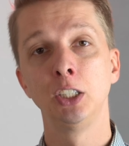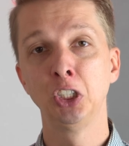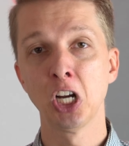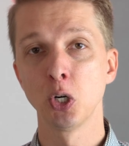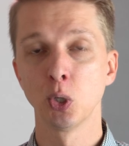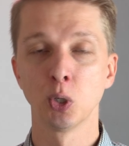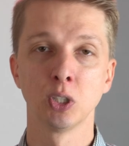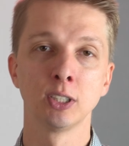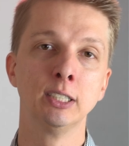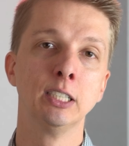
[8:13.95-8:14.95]

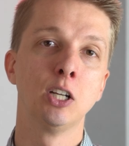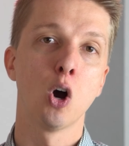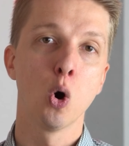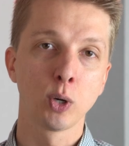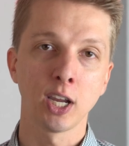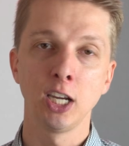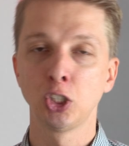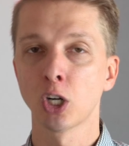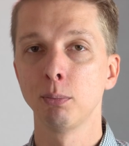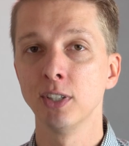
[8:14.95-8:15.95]
general okay
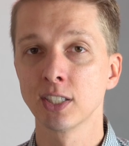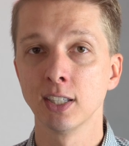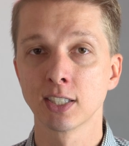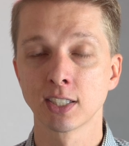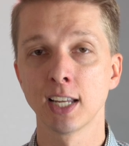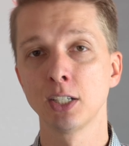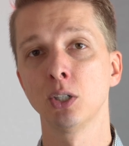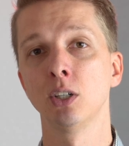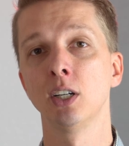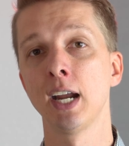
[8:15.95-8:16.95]
sharpness in the
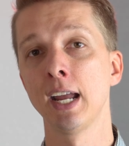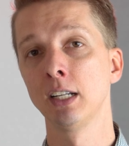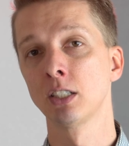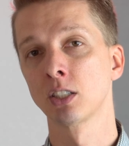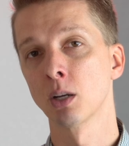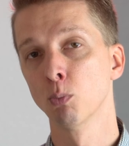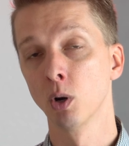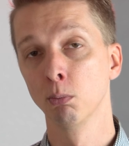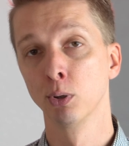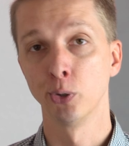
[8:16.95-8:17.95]
center and
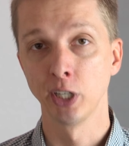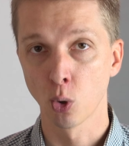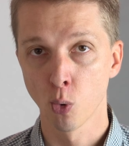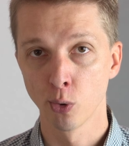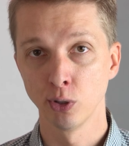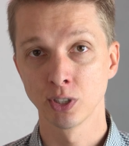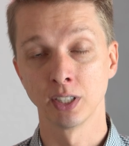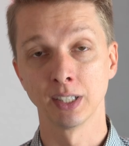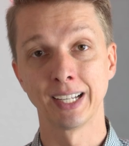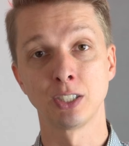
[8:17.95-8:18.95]
somewhat blurry corners
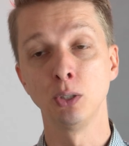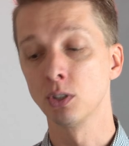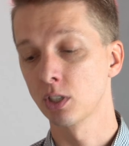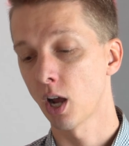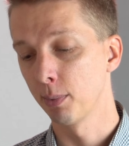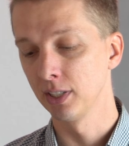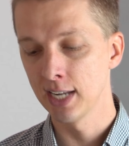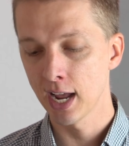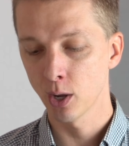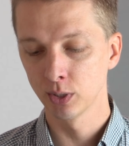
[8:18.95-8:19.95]
unless you stop it
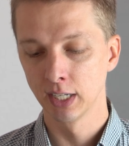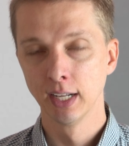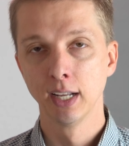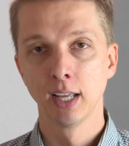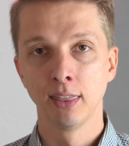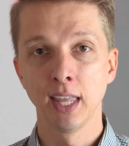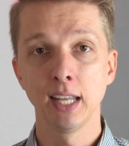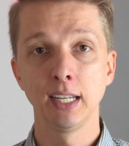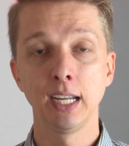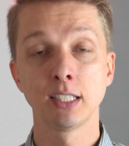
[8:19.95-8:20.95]
down,
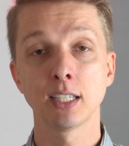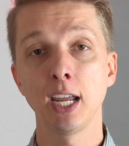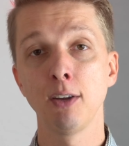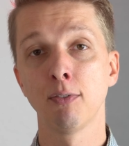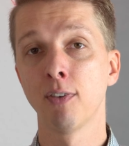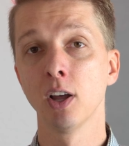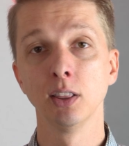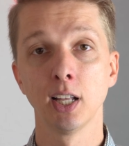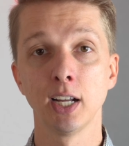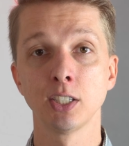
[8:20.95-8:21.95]
then it's a fun
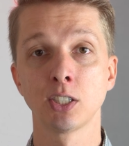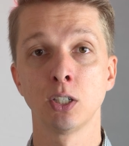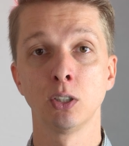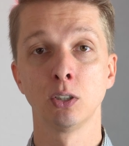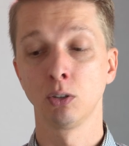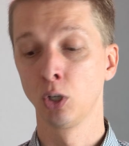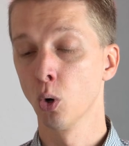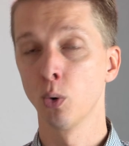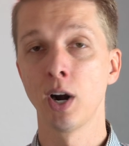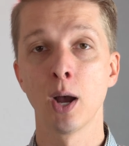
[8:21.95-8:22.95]
lens to go
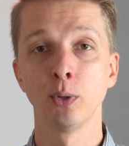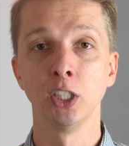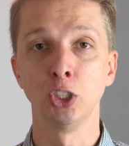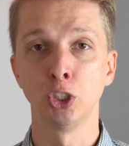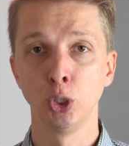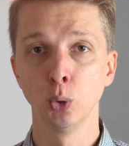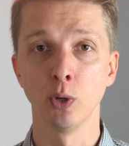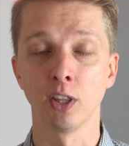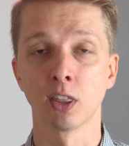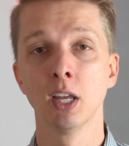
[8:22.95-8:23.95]
around and shoot
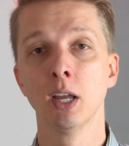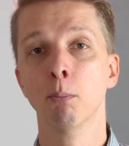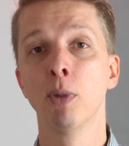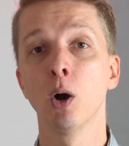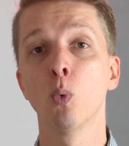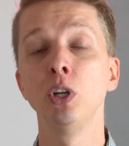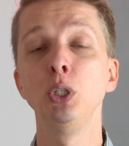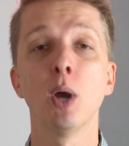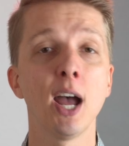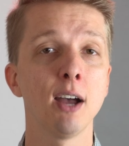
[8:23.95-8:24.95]
with. But when
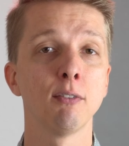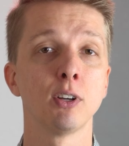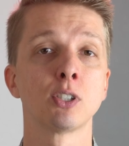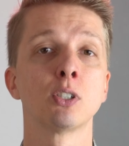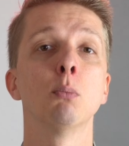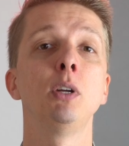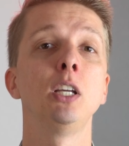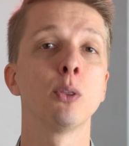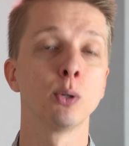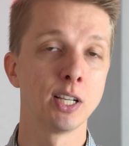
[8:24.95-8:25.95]
you have so many
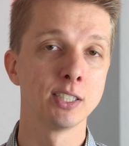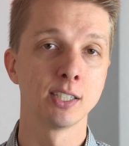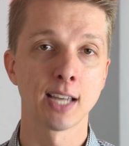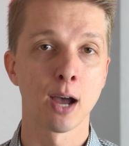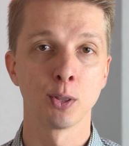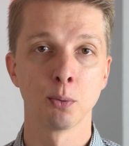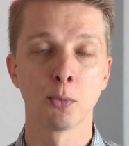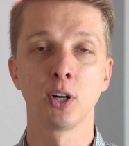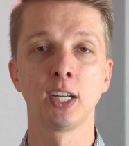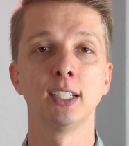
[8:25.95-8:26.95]
other lenses out on the
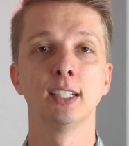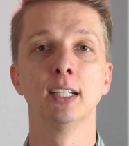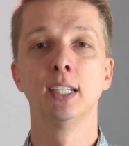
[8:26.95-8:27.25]
market,